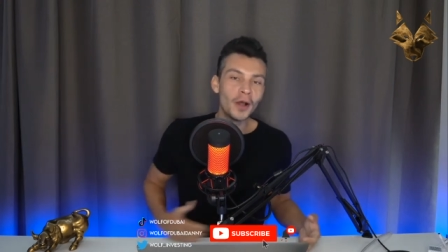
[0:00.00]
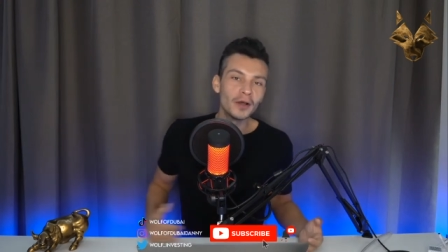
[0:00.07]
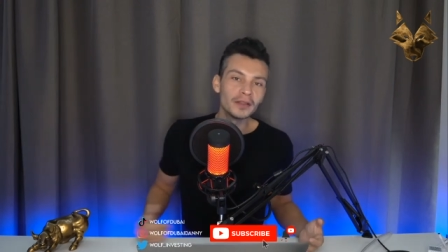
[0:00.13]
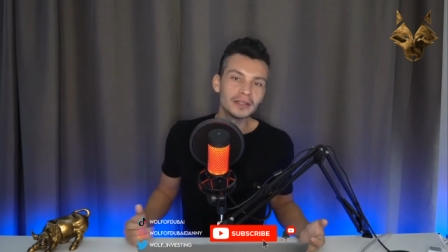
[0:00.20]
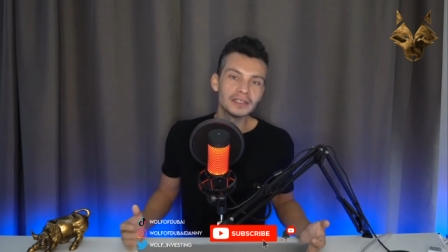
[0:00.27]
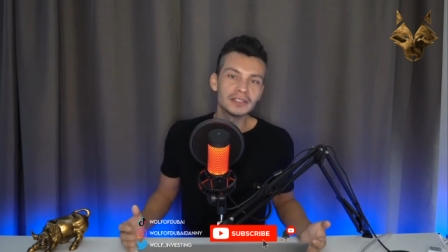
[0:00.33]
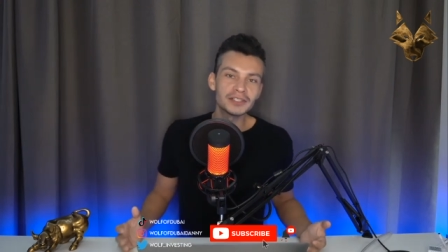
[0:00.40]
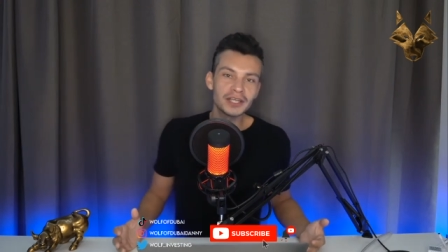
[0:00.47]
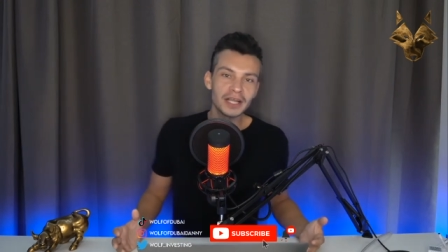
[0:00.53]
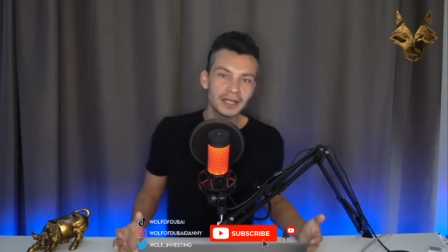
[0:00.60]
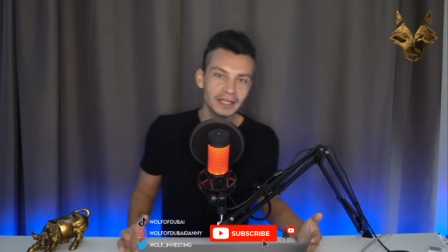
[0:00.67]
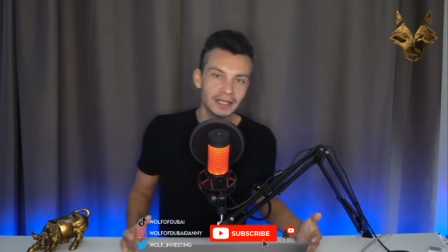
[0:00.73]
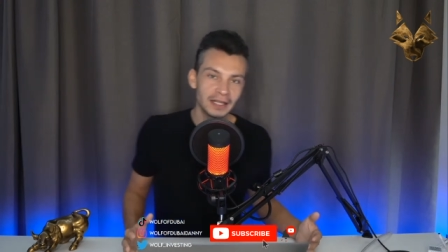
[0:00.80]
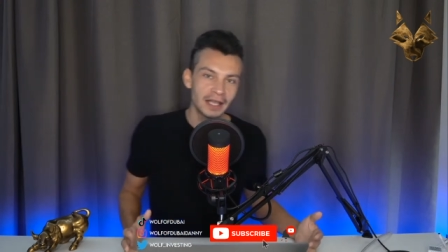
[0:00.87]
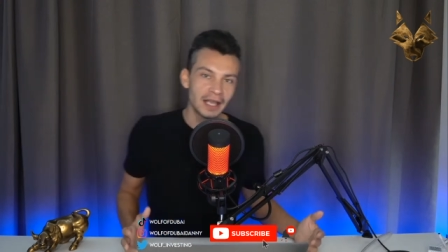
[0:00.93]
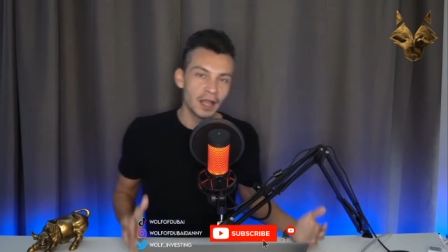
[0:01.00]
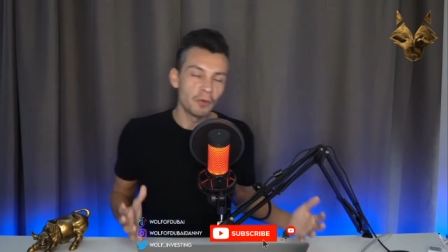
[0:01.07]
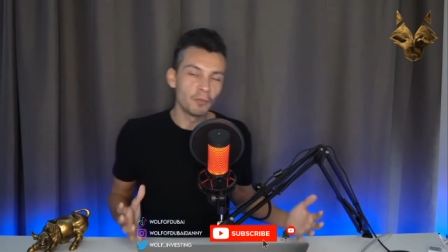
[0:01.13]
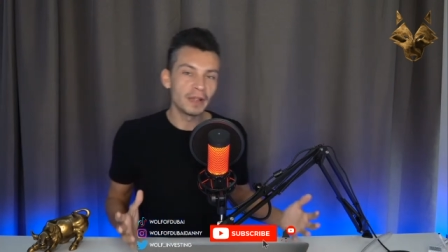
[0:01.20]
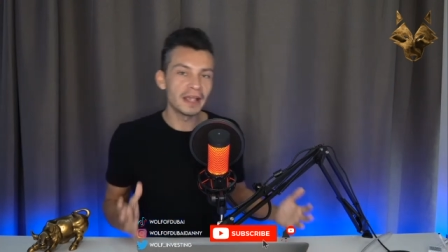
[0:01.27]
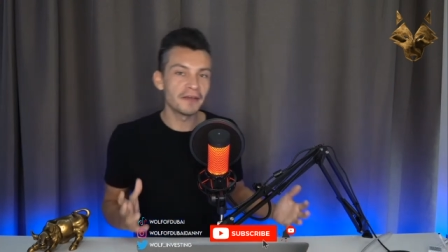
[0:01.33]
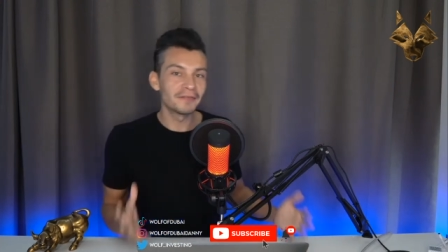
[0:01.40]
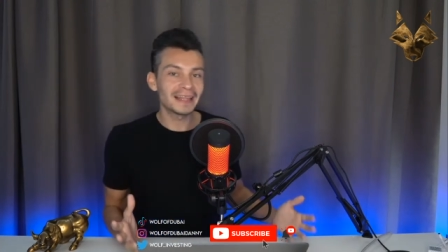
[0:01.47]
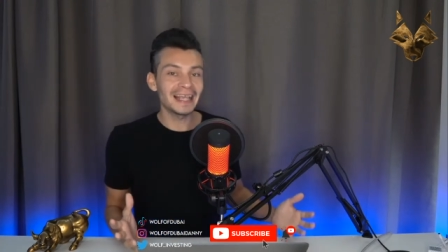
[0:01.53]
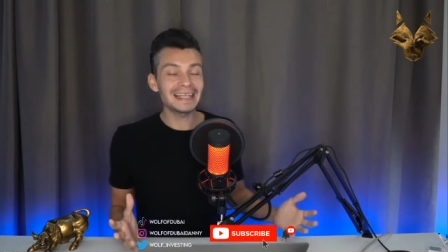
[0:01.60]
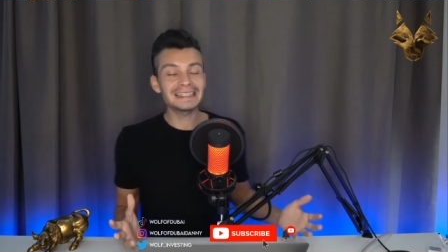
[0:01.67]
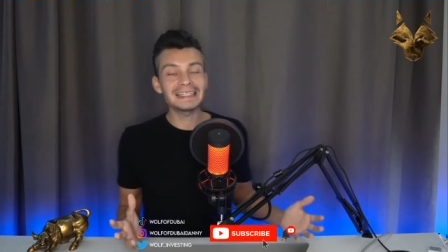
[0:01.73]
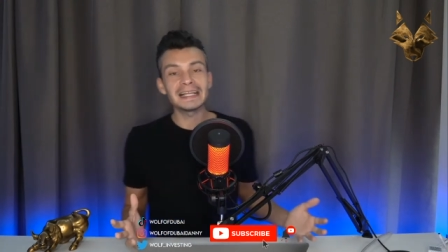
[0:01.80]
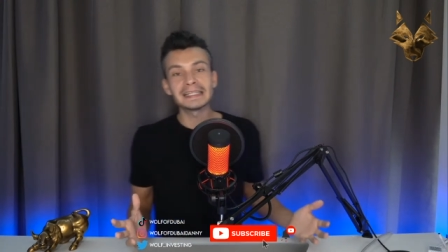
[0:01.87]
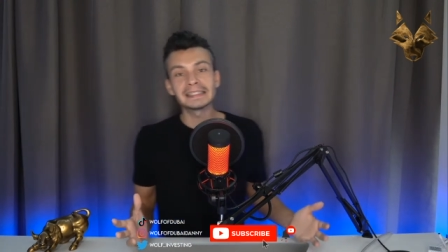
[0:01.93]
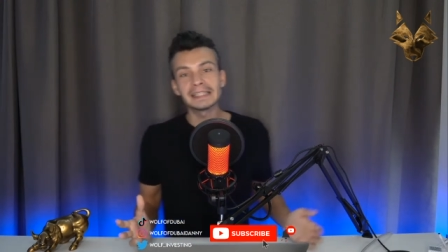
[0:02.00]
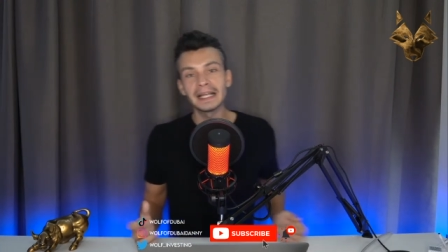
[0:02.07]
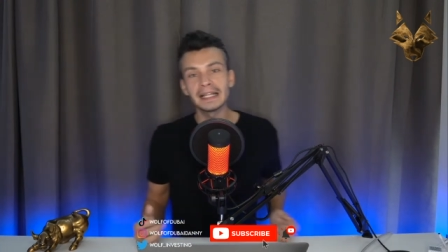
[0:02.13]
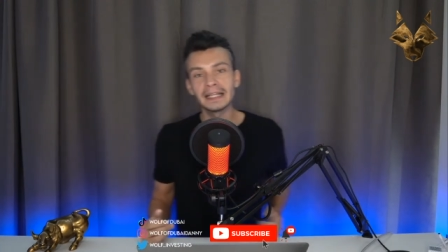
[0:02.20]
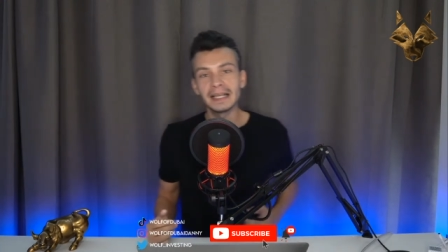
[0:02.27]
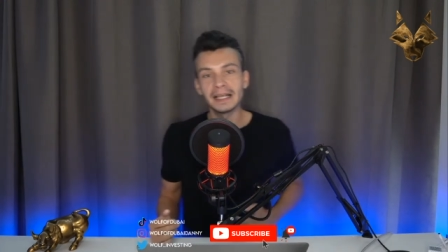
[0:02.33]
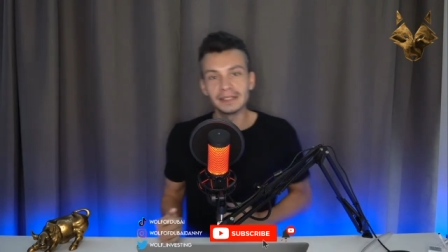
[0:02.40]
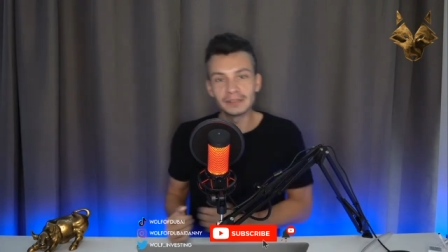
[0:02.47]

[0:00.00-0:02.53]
on this channel, we have Tesla Sunday.